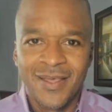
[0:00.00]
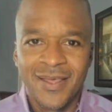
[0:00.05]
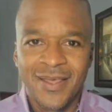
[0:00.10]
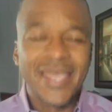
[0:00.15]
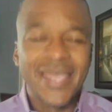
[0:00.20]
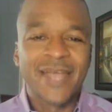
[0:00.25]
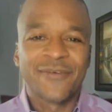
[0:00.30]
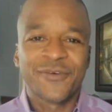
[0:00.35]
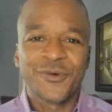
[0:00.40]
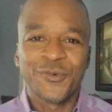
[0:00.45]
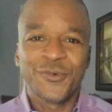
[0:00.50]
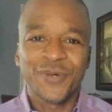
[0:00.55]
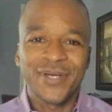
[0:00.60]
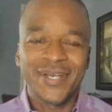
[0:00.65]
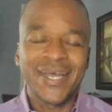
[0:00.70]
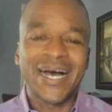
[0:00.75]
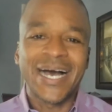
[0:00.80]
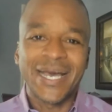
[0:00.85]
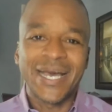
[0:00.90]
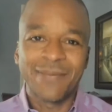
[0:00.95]
Hey
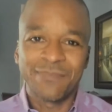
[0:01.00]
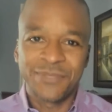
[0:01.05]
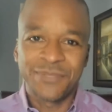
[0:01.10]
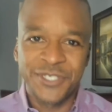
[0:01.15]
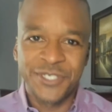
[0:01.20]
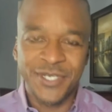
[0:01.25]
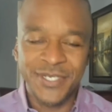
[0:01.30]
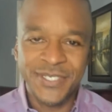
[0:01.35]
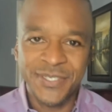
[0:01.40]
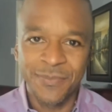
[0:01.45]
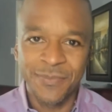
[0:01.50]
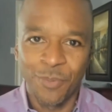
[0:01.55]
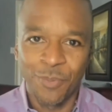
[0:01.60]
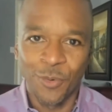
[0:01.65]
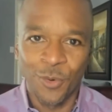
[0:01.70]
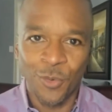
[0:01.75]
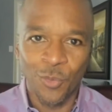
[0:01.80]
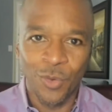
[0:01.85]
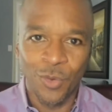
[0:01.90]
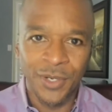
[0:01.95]
everyone, I'm Jason
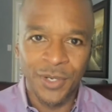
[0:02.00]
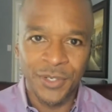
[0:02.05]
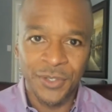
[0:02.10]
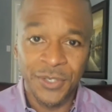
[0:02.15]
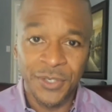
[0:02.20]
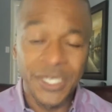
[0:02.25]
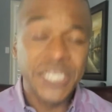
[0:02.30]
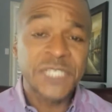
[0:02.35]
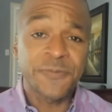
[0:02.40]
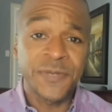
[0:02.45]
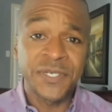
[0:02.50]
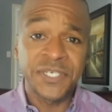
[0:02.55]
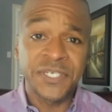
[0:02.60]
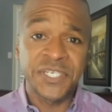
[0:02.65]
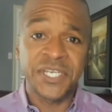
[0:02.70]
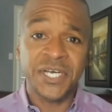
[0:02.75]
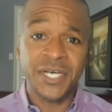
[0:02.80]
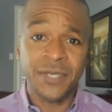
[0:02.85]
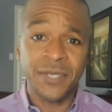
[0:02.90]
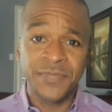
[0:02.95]
Portuondo. It's been
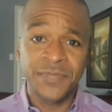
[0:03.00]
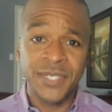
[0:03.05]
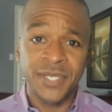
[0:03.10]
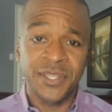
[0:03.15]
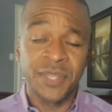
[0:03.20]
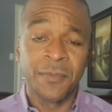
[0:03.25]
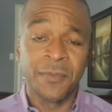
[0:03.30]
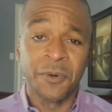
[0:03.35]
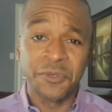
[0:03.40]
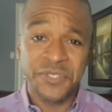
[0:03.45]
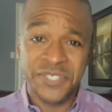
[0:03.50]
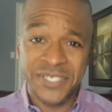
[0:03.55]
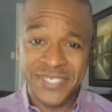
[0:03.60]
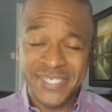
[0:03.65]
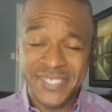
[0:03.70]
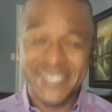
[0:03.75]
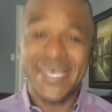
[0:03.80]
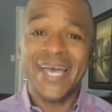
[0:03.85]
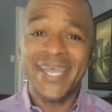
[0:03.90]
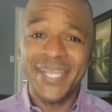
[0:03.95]
dubbed the most
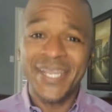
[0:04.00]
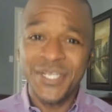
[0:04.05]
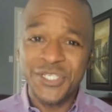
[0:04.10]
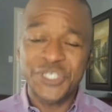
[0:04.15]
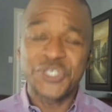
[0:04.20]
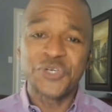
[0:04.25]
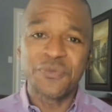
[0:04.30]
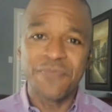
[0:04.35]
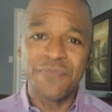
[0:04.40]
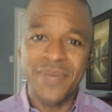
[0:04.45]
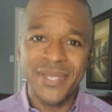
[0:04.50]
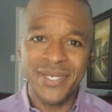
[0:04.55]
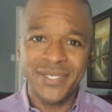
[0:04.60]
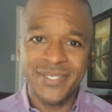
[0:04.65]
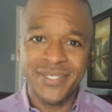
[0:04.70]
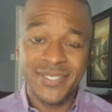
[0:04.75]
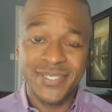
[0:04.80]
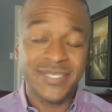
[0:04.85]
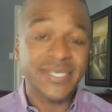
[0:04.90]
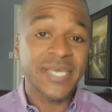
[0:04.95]
exciting two
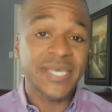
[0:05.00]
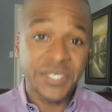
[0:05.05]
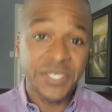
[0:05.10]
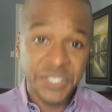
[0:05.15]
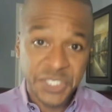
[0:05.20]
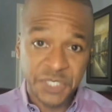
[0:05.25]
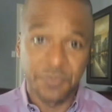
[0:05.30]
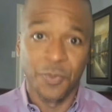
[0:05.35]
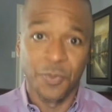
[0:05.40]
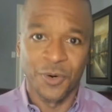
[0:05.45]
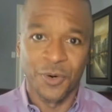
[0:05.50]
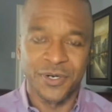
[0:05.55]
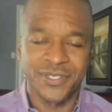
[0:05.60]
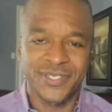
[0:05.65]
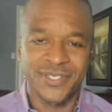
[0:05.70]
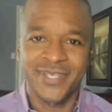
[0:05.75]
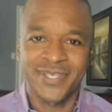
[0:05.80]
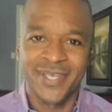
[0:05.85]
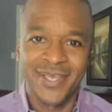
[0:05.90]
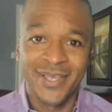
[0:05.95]
minutes in
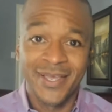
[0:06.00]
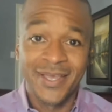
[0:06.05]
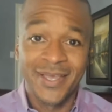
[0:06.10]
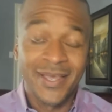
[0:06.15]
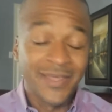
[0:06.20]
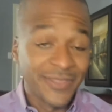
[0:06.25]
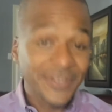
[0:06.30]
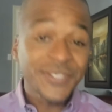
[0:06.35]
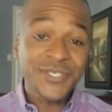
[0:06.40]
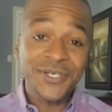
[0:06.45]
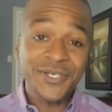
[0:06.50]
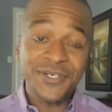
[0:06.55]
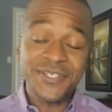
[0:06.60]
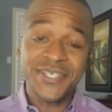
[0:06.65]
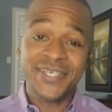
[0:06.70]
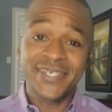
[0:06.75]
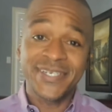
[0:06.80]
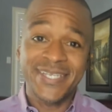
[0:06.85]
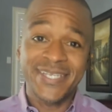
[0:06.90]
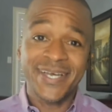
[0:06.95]
sports. This
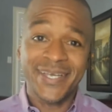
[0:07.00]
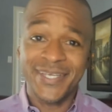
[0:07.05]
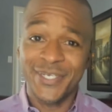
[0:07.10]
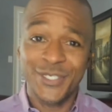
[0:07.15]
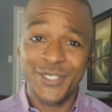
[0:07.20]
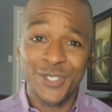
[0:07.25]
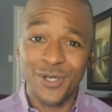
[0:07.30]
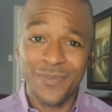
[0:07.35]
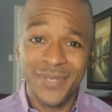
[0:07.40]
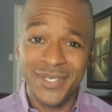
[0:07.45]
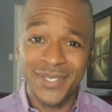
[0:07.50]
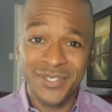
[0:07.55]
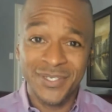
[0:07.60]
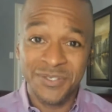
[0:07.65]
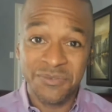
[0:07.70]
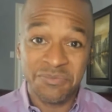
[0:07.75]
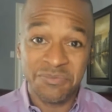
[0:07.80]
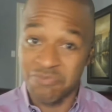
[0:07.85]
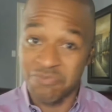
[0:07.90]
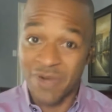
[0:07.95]
year's Kentucky Derby
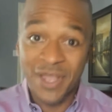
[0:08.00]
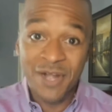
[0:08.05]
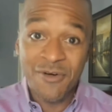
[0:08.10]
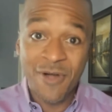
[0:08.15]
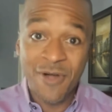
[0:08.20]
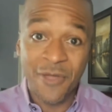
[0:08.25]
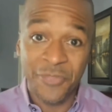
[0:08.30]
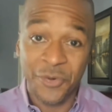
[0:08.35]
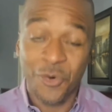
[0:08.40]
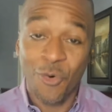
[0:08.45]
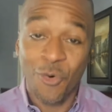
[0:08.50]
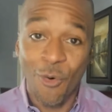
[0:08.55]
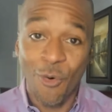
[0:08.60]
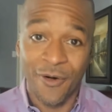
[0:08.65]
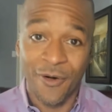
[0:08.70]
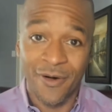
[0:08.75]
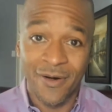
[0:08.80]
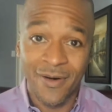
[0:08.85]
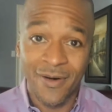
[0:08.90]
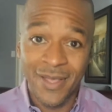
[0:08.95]
is right around the
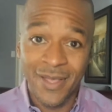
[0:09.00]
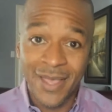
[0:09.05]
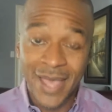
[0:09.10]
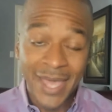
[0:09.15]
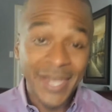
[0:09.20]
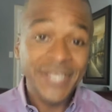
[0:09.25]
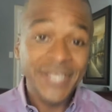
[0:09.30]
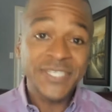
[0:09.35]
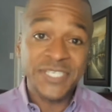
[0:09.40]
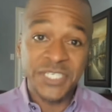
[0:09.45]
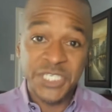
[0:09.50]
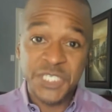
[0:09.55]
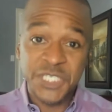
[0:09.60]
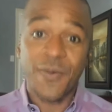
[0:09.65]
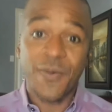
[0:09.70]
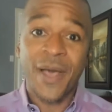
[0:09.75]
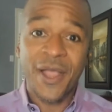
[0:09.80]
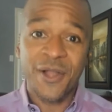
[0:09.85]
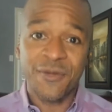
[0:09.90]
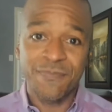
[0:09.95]
corner, and it's
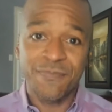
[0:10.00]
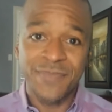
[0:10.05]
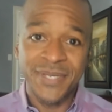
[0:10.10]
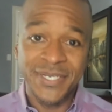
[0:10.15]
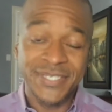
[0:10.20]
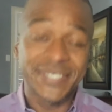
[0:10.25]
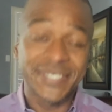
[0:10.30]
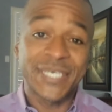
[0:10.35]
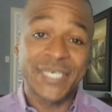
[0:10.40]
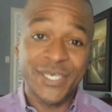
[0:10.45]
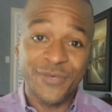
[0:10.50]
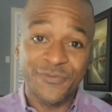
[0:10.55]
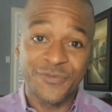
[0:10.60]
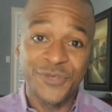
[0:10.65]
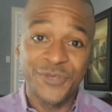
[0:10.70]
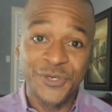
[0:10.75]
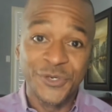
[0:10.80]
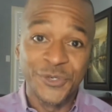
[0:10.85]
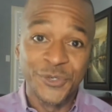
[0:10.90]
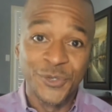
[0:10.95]
inspired me to give
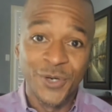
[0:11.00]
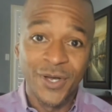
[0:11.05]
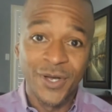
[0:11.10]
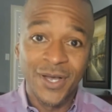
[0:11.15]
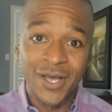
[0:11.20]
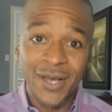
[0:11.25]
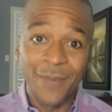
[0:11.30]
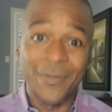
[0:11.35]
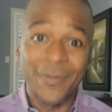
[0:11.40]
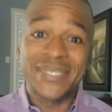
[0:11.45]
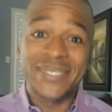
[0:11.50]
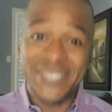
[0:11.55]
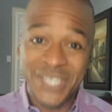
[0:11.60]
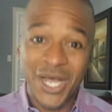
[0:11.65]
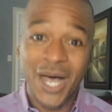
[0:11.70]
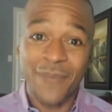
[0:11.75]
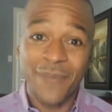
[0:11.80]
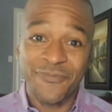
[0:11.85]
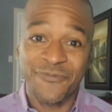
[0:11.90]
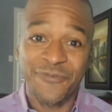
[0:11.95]
you my
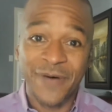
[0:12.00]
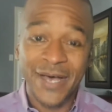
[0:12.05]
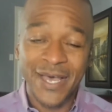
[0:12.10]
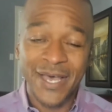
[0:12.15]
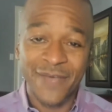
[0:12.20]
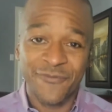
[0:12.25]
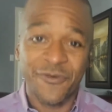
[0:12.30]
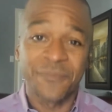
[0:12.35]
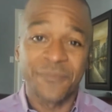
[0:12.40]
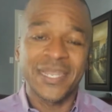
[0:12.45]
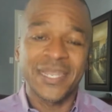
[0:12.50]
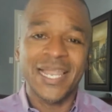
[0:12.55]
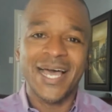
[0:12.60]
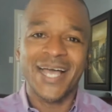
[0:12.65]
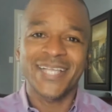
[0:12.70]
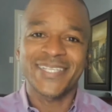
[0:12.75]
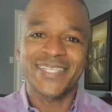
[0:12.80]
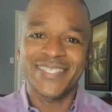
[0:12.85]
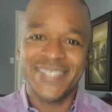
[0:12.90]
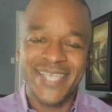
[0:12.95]
top five from the
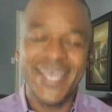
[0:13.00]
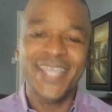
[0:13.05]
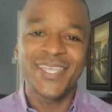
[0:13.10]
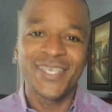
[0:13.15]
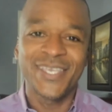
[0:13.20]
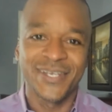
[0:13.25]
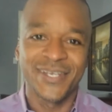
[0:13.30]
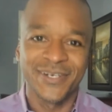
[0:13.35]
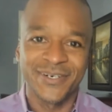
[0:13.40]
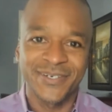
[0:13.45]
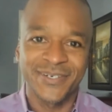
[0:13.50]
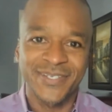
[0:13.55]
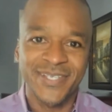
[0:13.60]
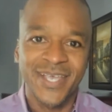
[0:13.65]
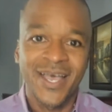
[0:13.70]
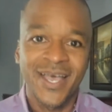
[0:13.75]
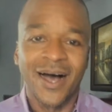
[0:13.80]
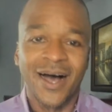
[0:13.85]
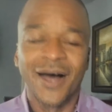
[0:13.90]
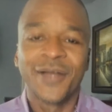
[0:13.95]
last 10 years
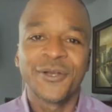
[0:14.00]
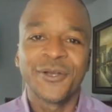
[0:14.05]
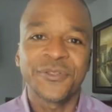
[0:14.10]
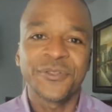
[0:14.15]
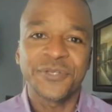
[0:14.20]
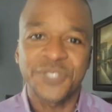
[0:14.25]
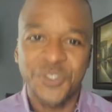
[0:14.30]
under the